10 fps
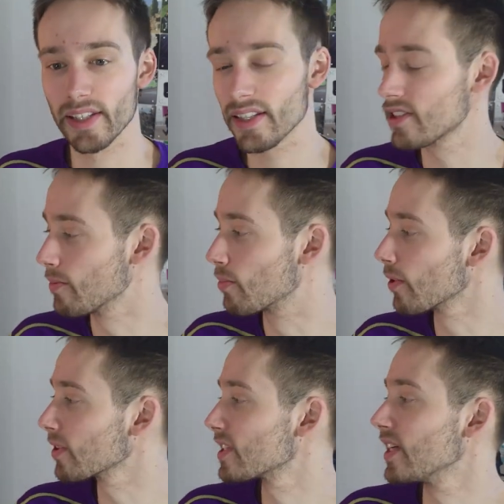This is the
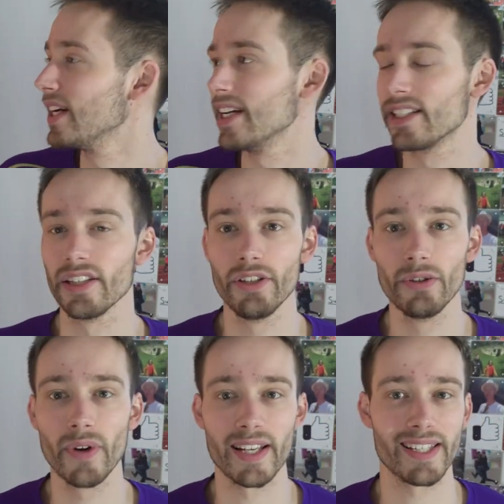Brooks, it's a
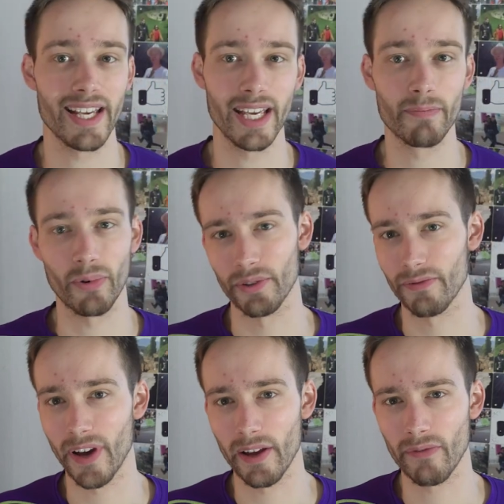US
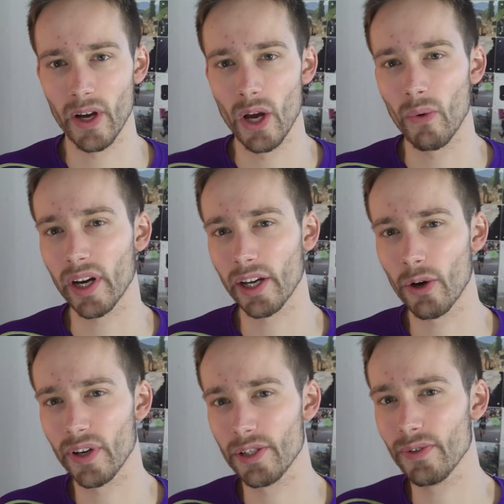8.5. What I
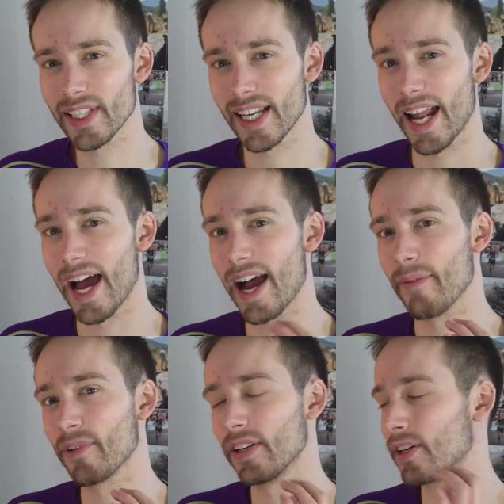go and do is
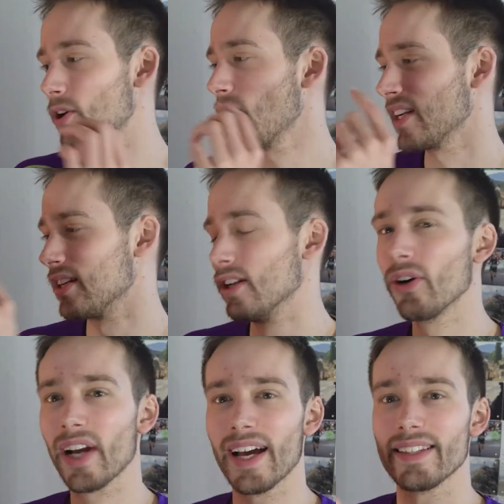I'm gonna go and
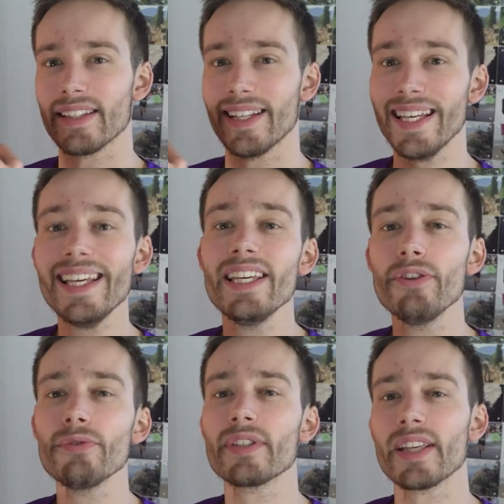look at the
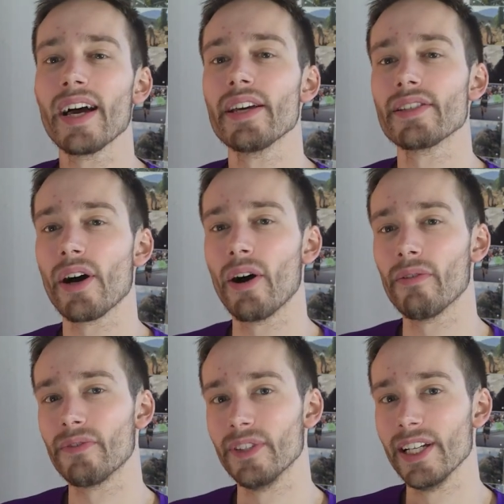EU size
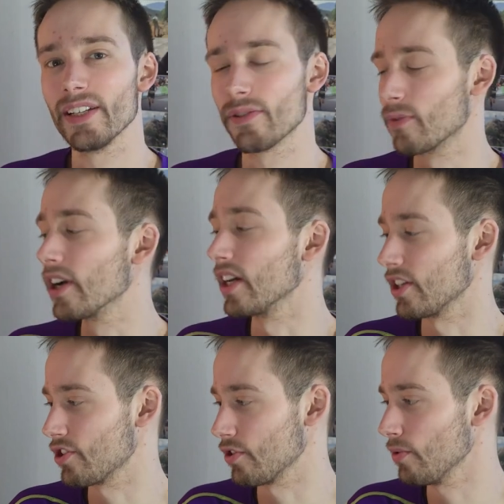of this running
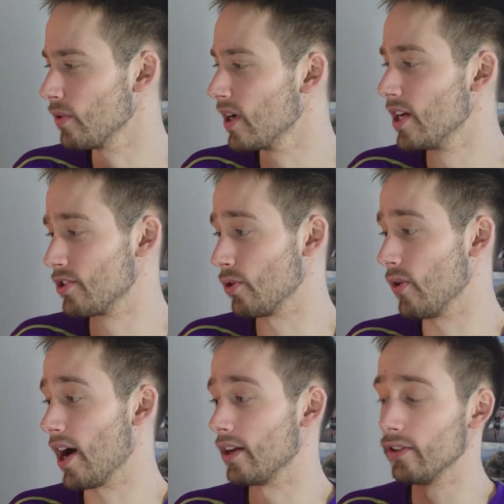shoe.
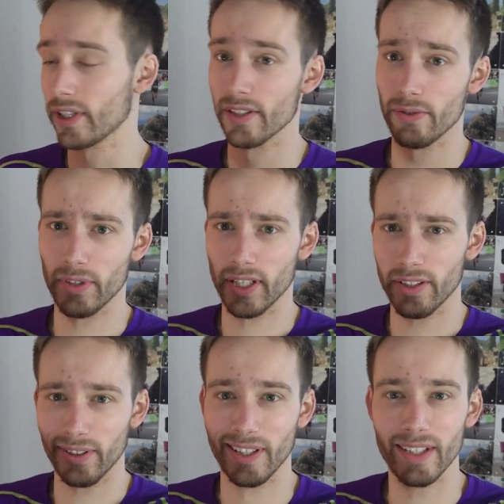So I look into the
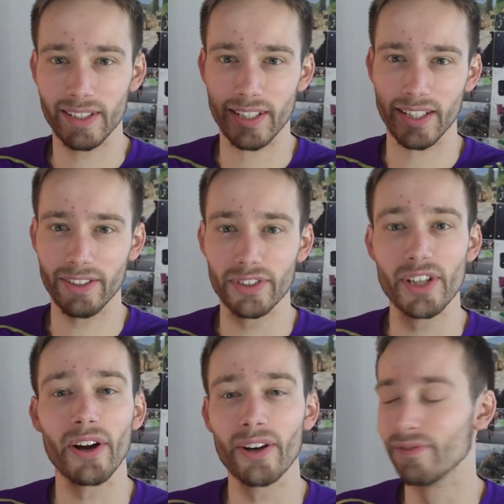little
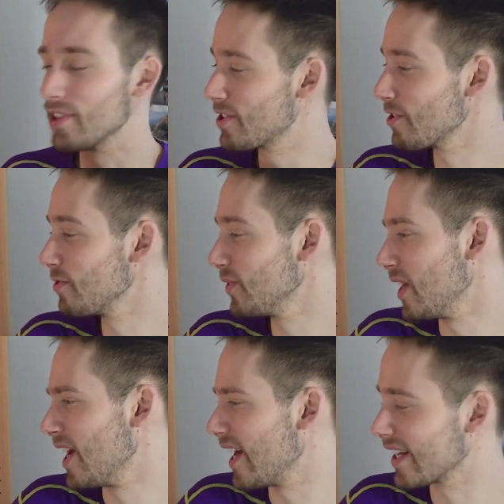tongue of the shoe
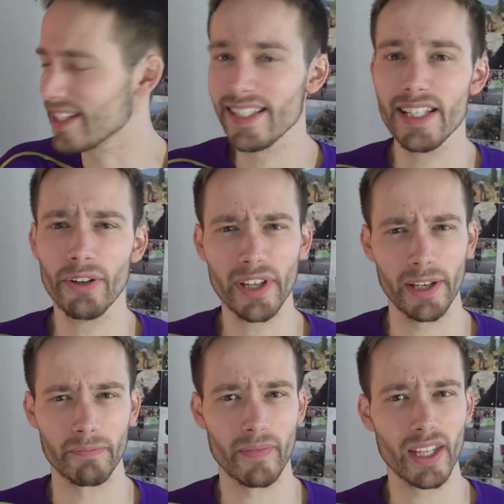and I see,
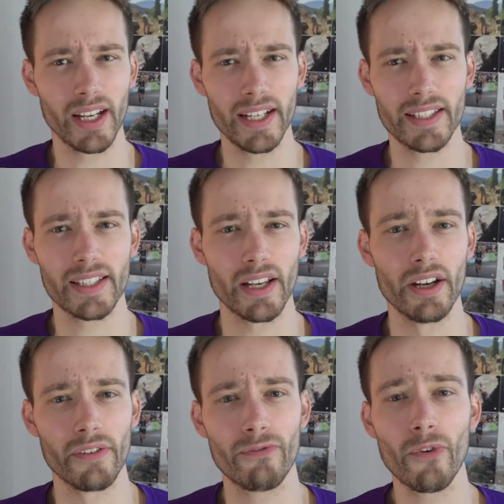okay, it's
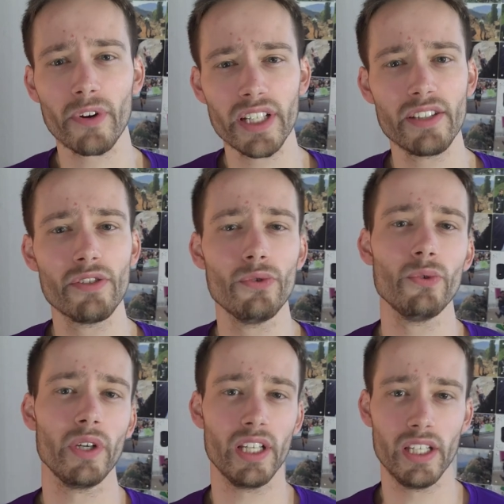a
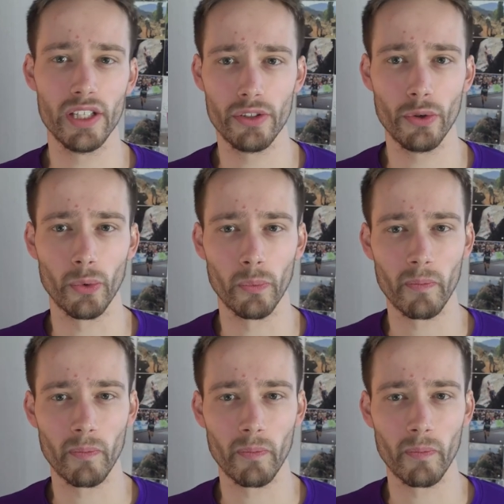42 EU.